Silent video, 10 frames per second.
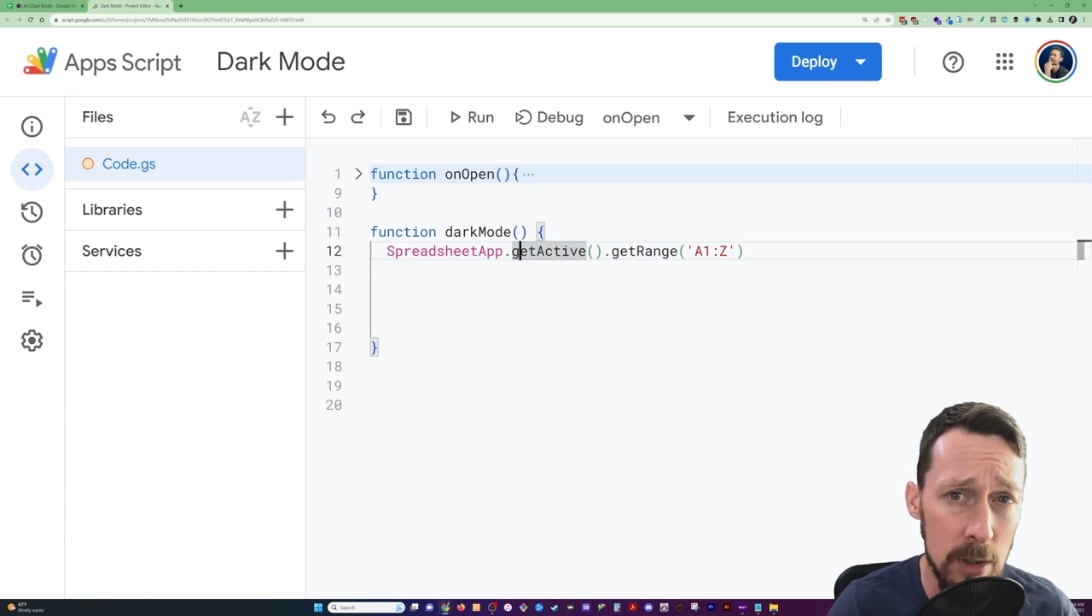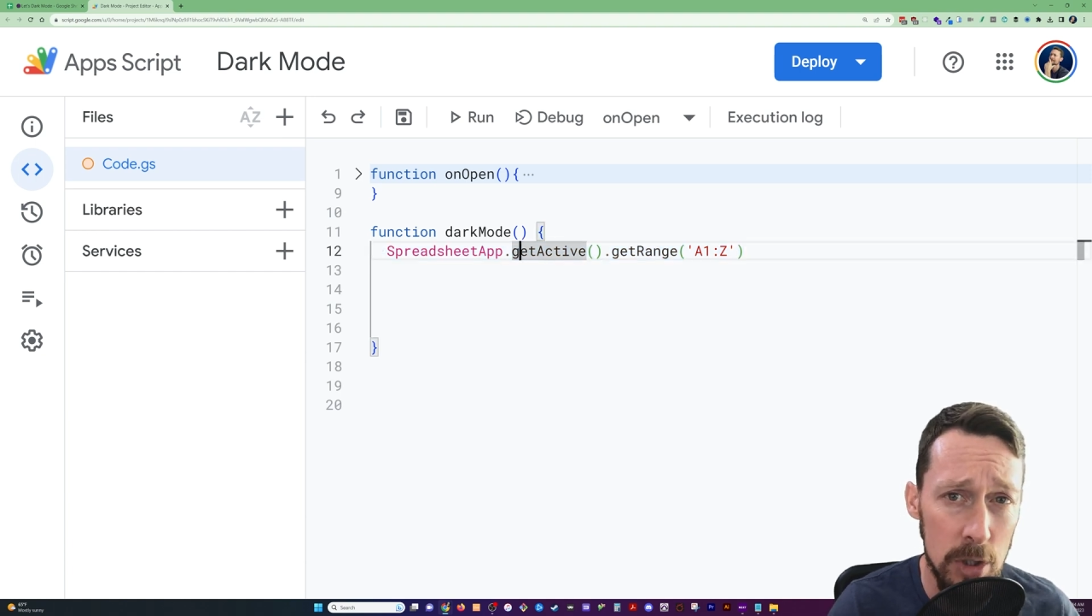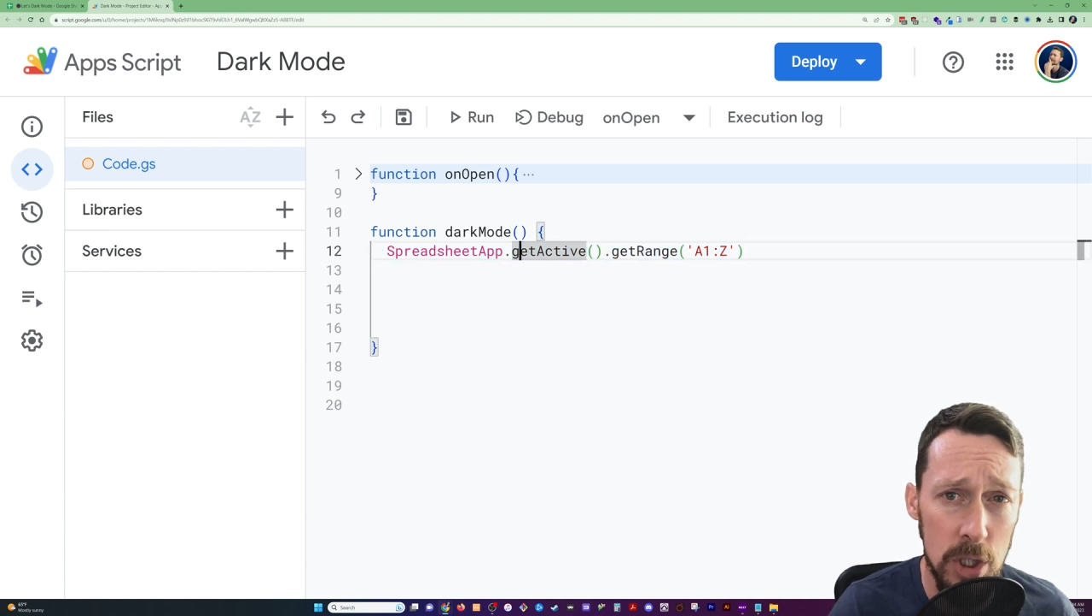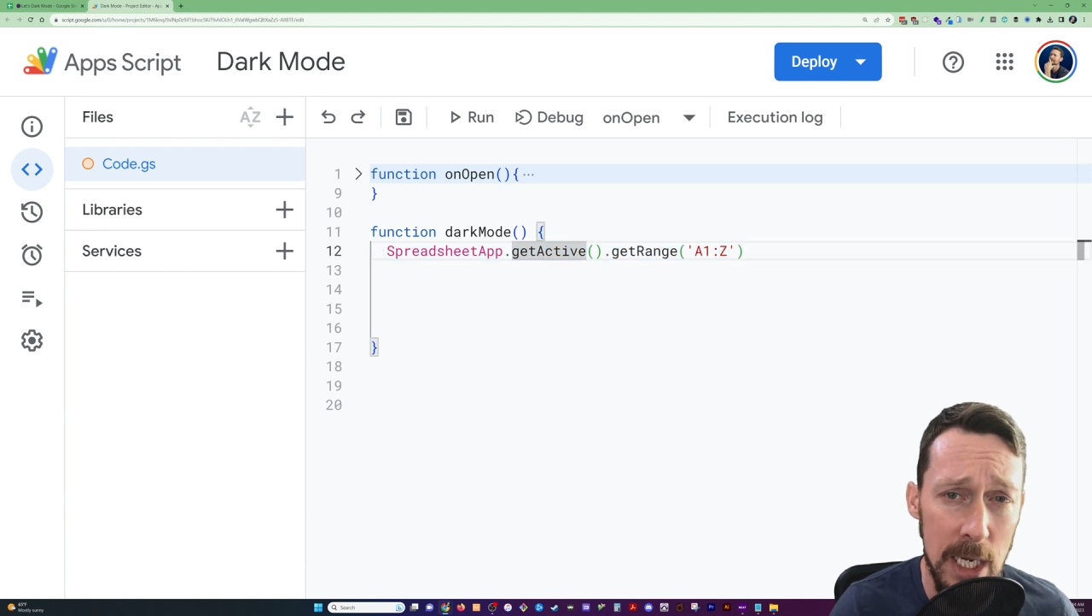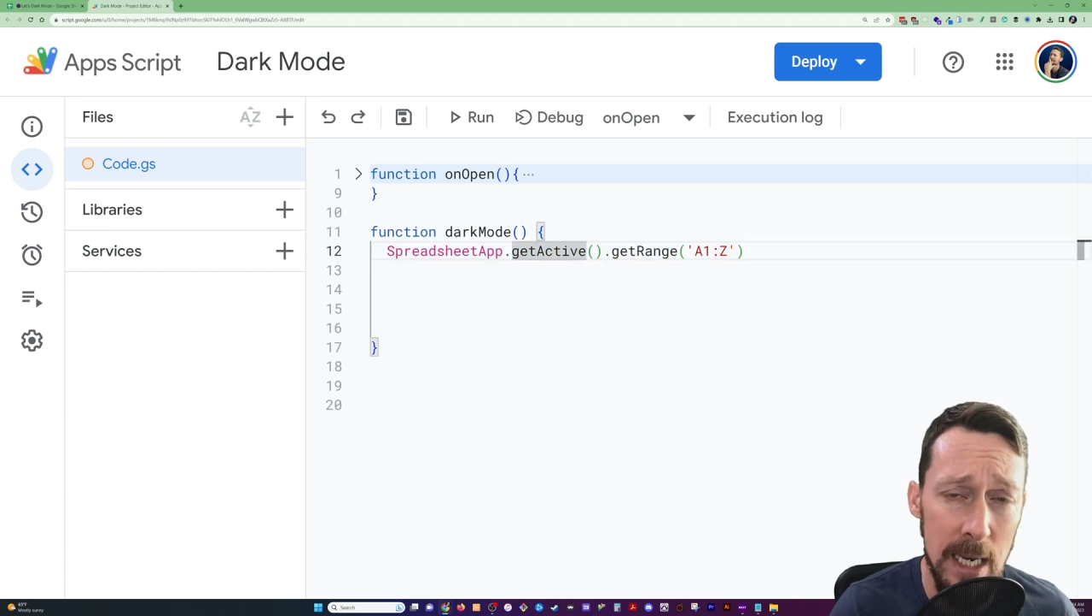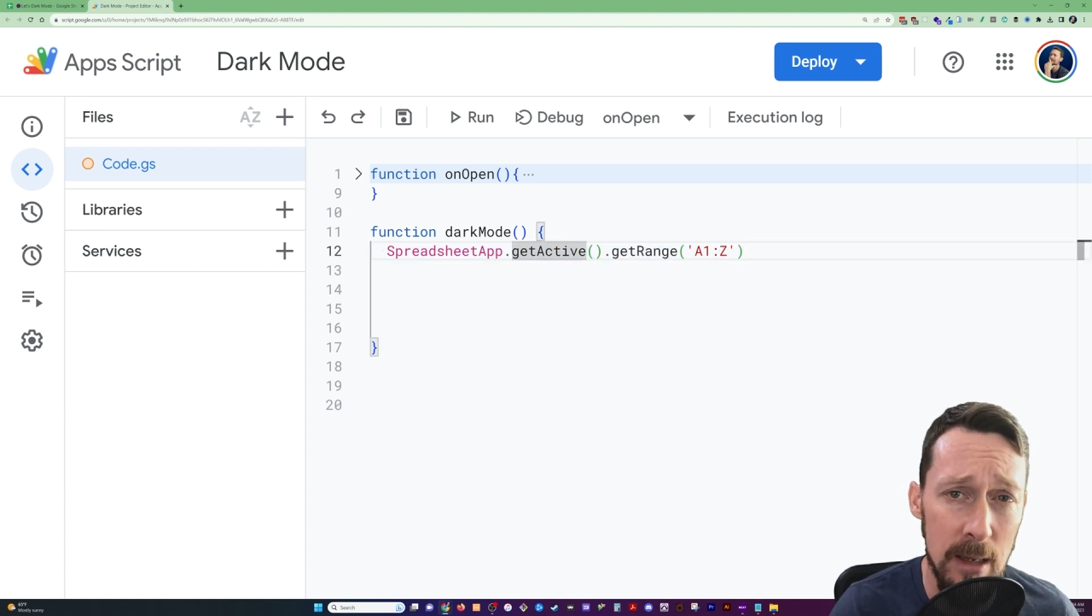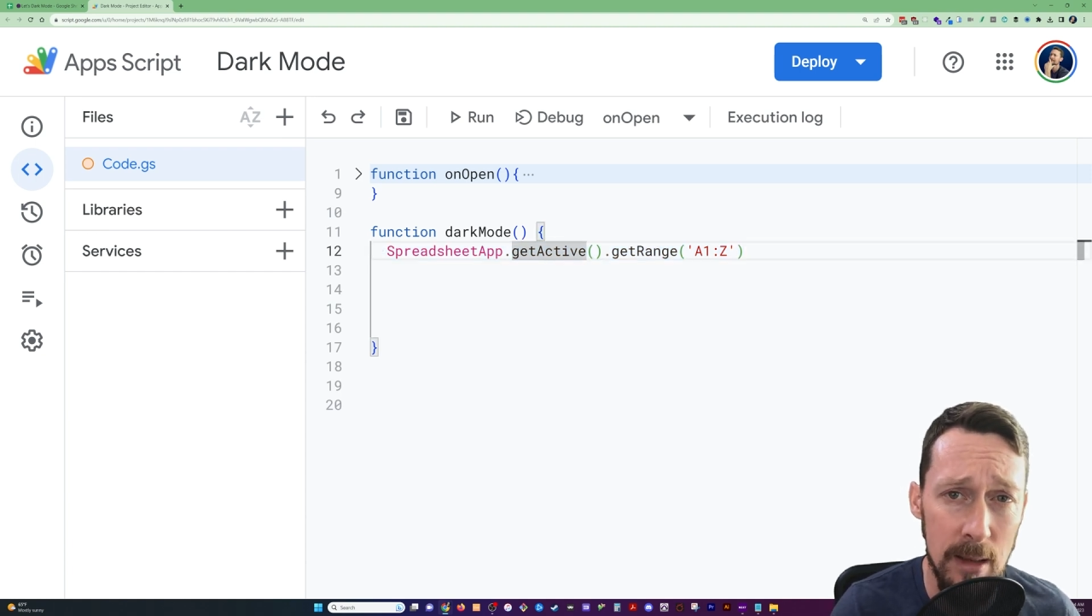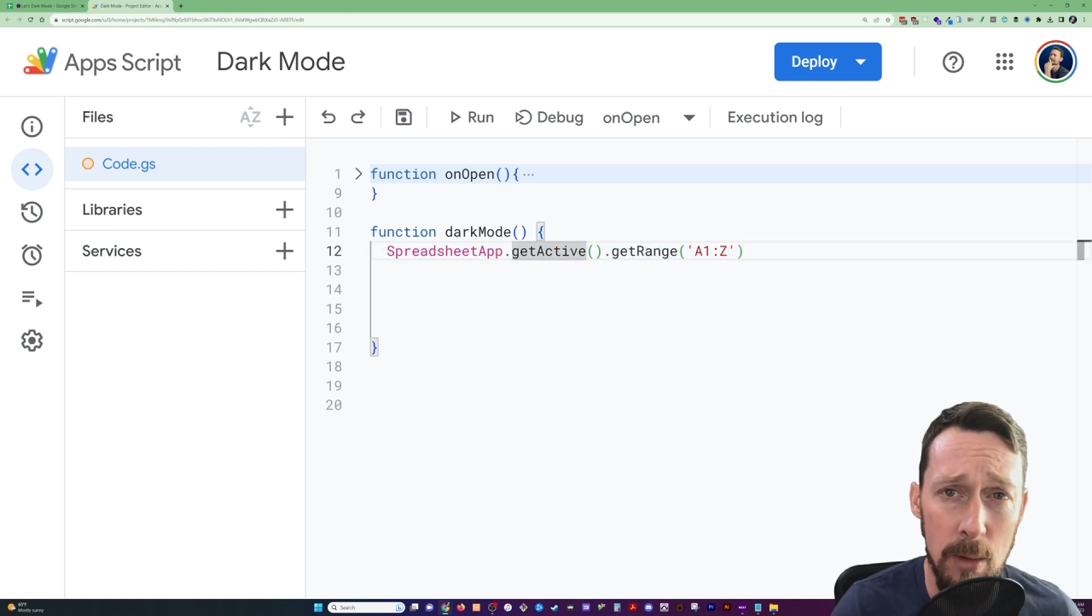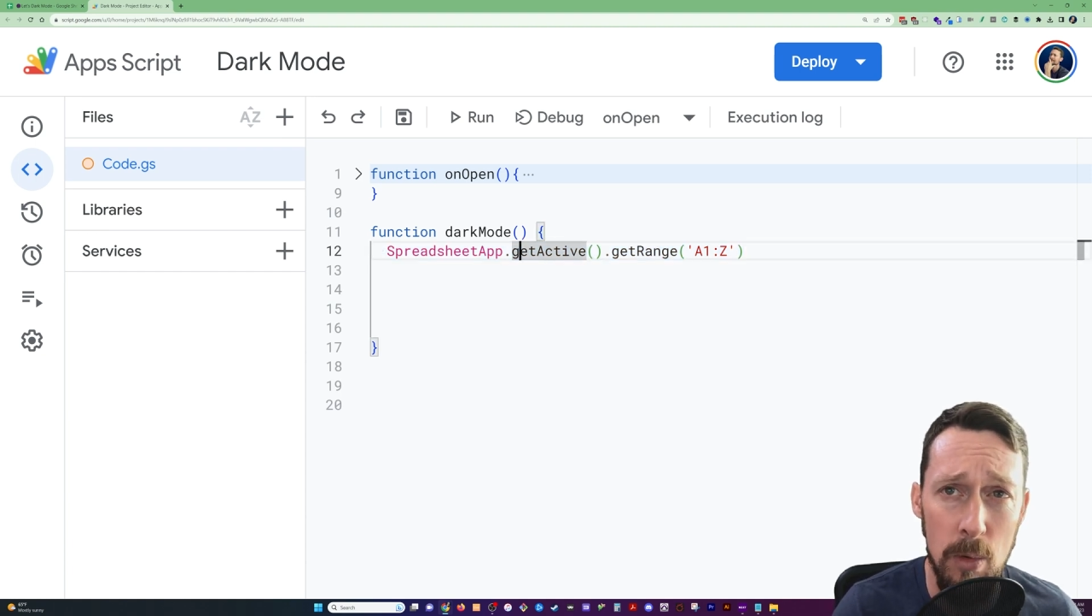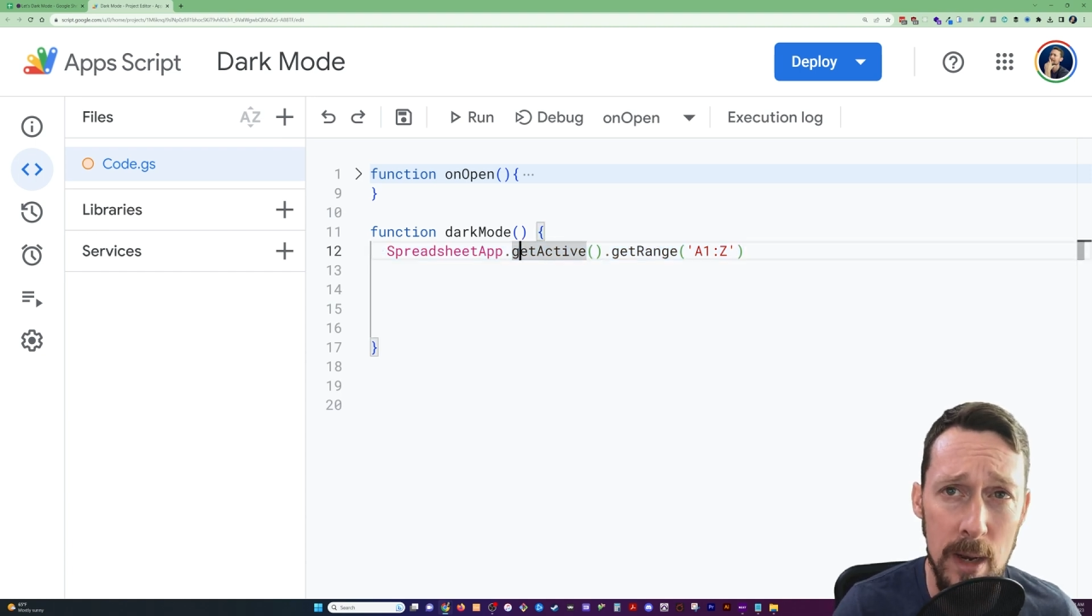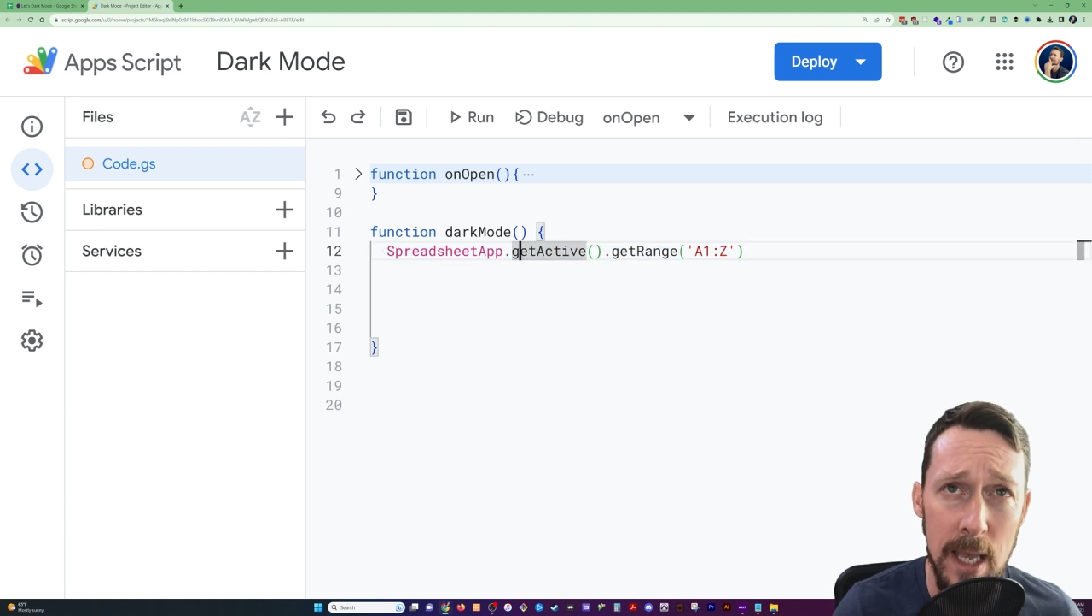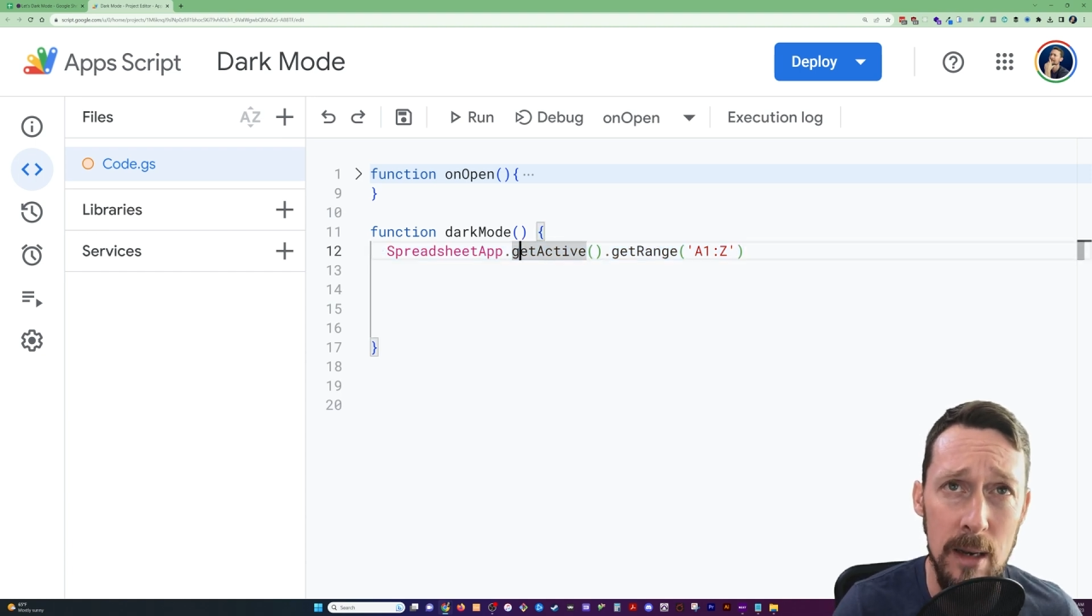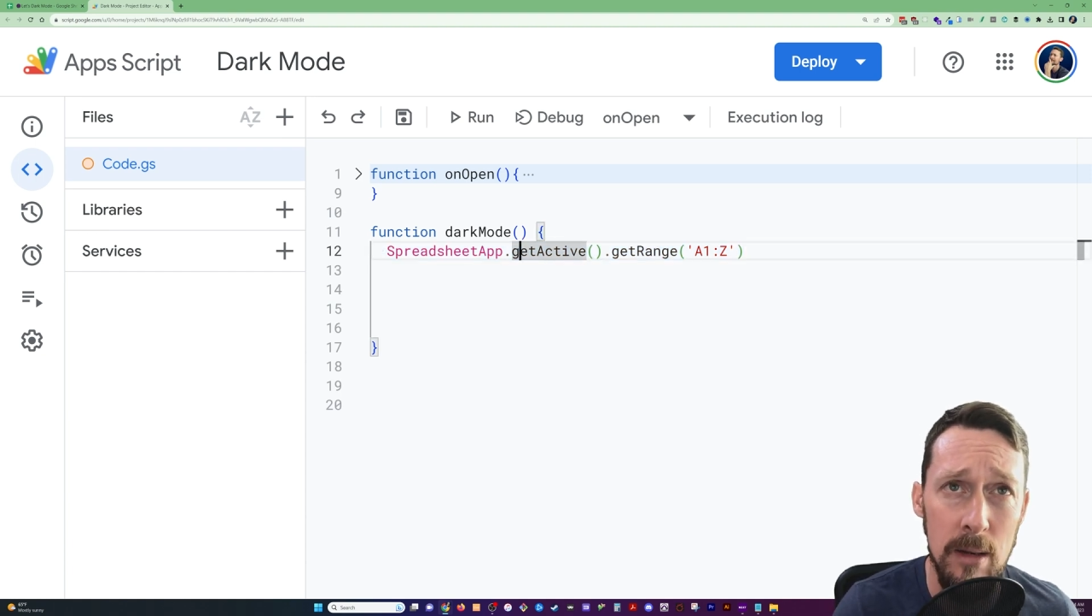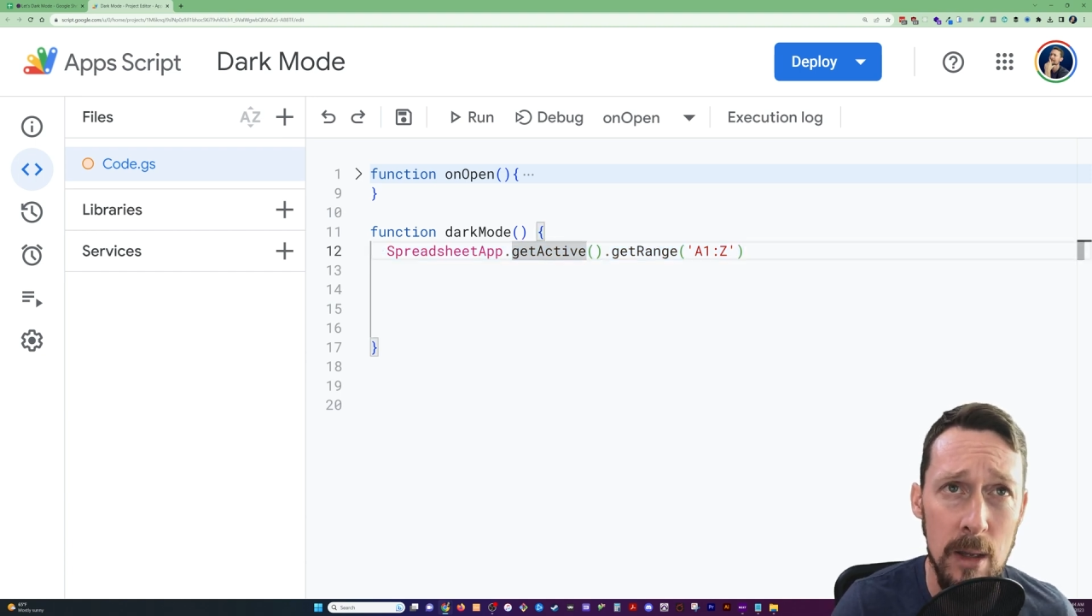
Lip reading: sheet that we're in.